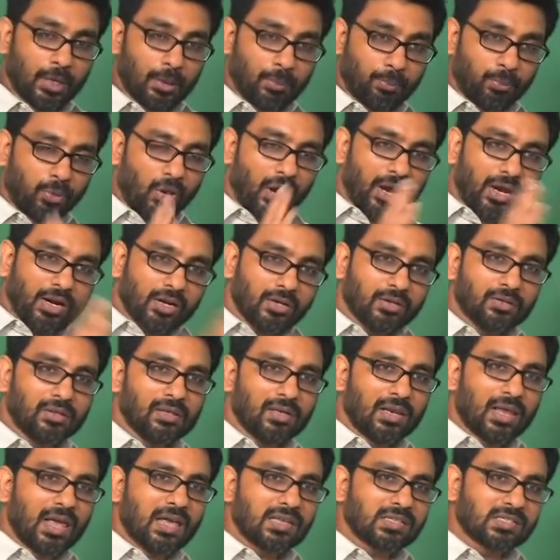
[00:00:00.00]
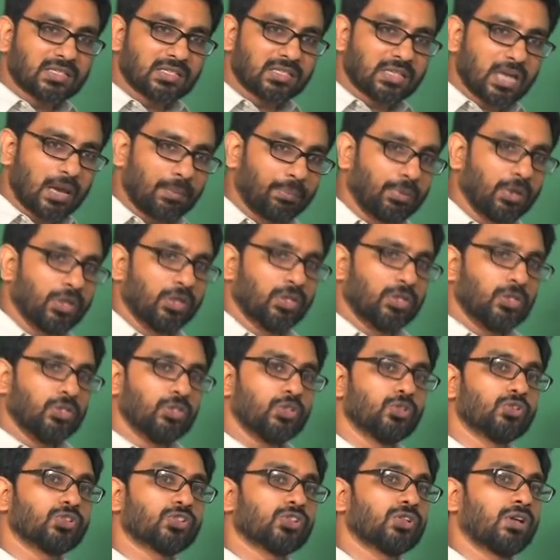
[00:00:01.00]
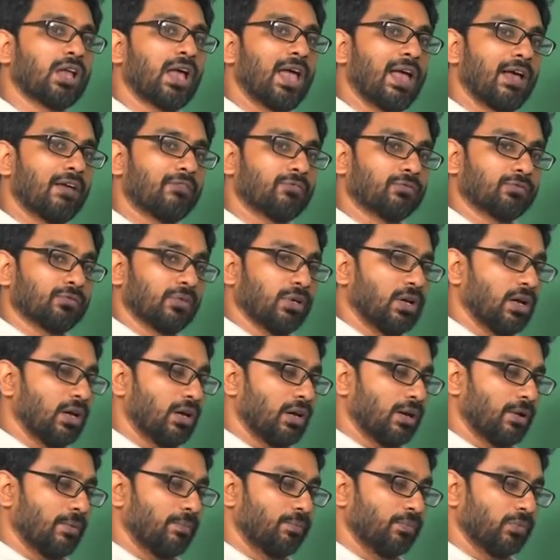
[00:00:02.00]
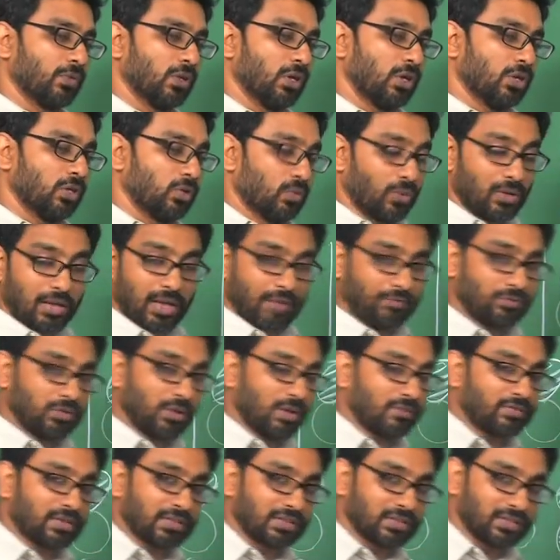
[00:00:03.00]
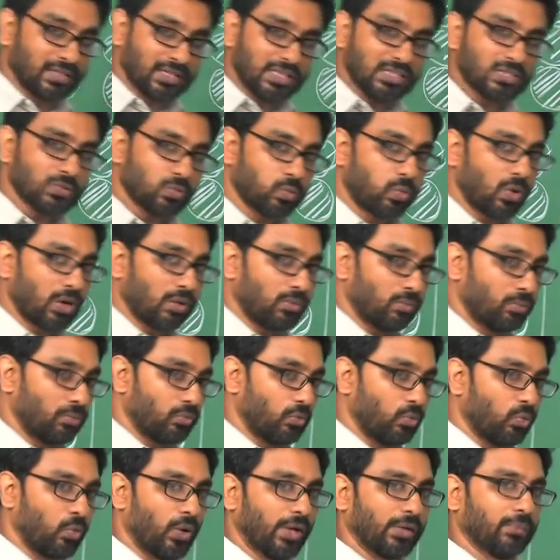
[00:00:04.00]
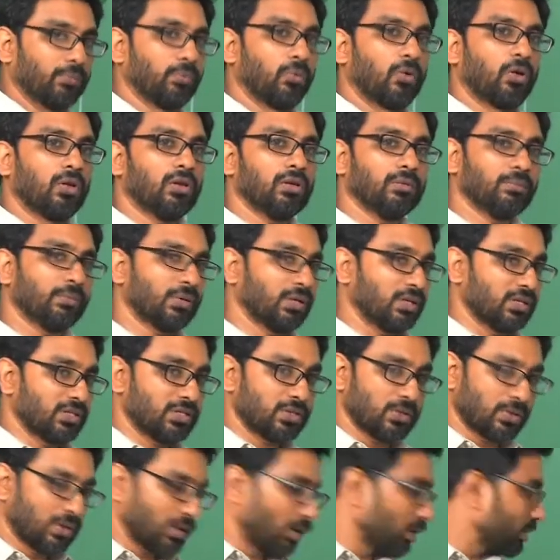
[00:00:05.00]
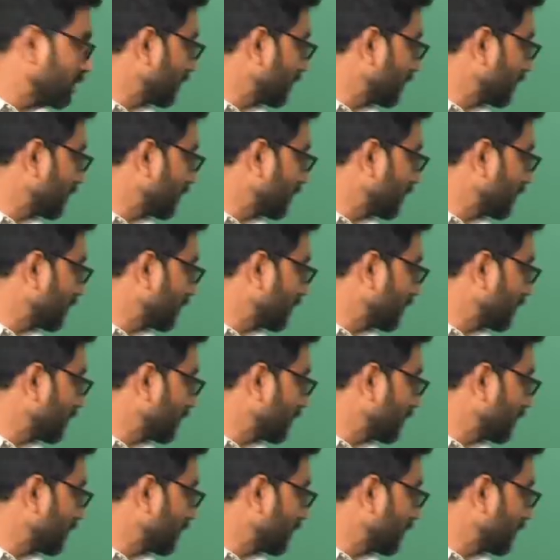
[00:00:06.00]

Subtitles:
Prior to the last step, you should have you will have to have at least one white ball, because you cannot